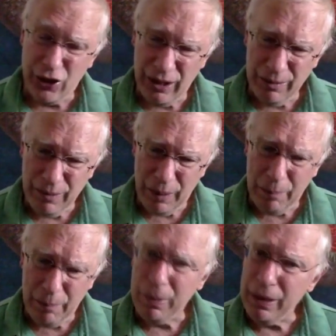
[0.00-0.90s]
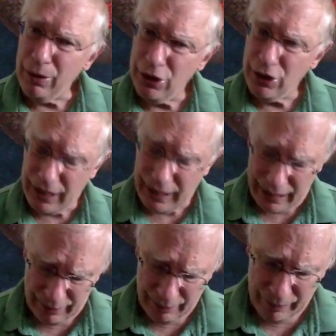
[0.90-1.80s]
It's a
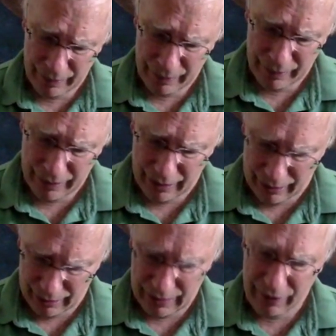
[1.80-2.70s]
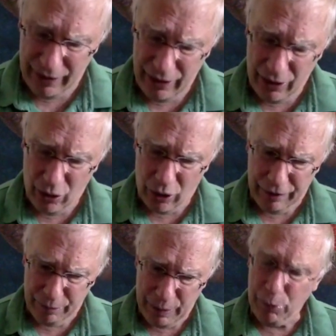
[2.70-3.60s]
parasite living
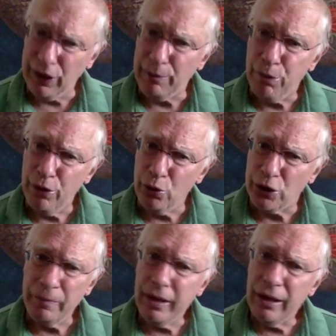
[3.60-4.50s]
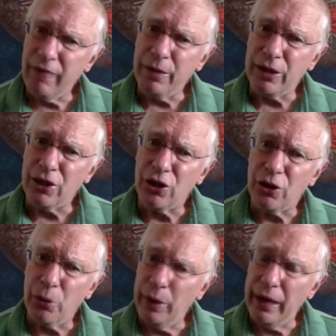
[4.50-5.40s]
off people that produce.
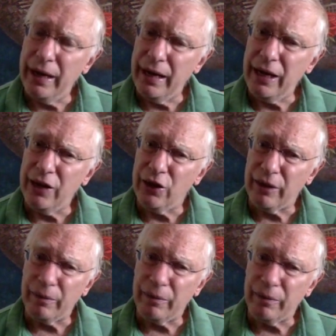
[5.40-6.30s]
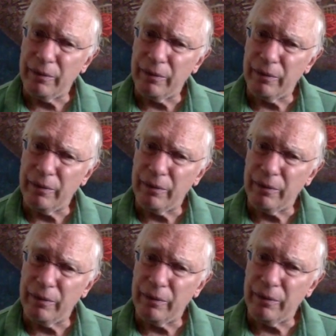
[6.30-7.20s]
Government doesn't create anything.
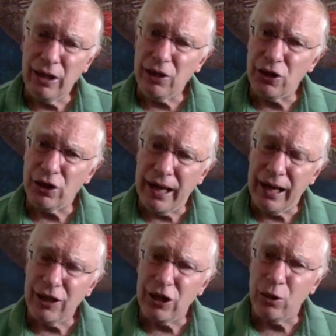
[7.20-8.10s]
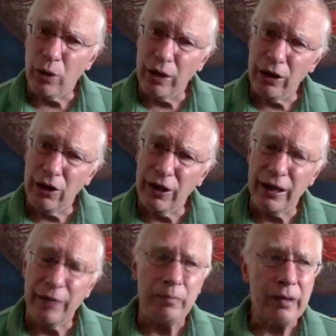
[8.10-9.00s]
All it does is tax and
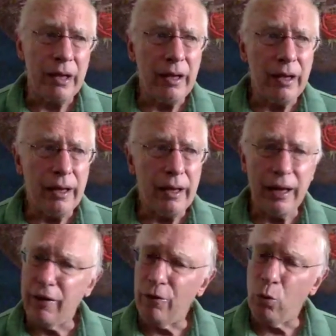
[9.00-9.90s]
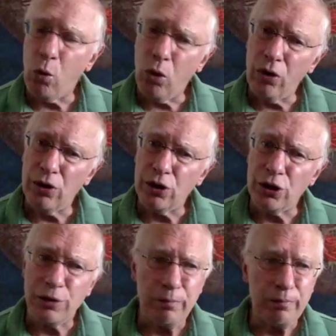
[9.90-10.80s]
regulate, have
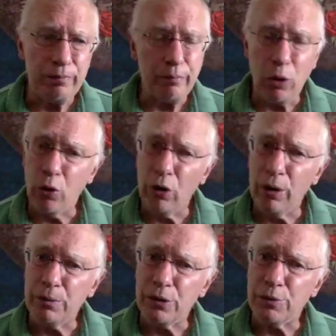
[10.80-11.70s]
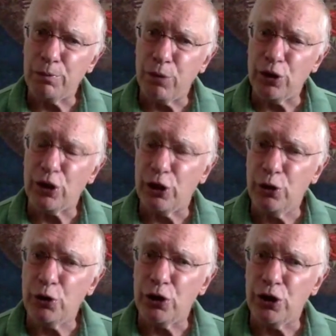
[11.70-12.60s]
wars, pogroms,
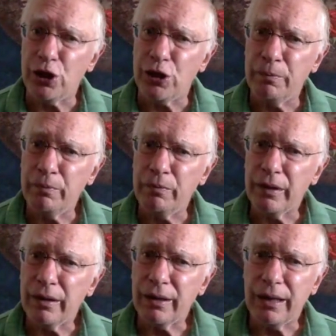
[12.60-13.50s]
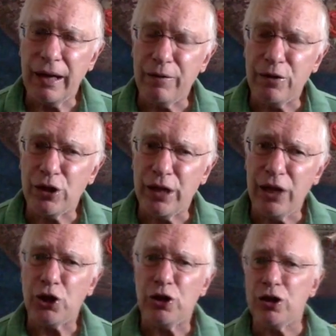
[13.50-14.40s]
persecutions,
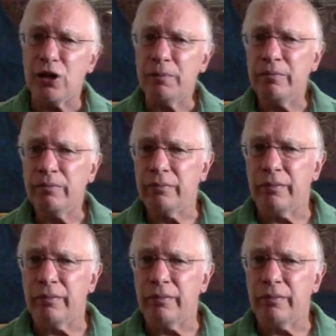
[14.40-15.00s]
confiscations.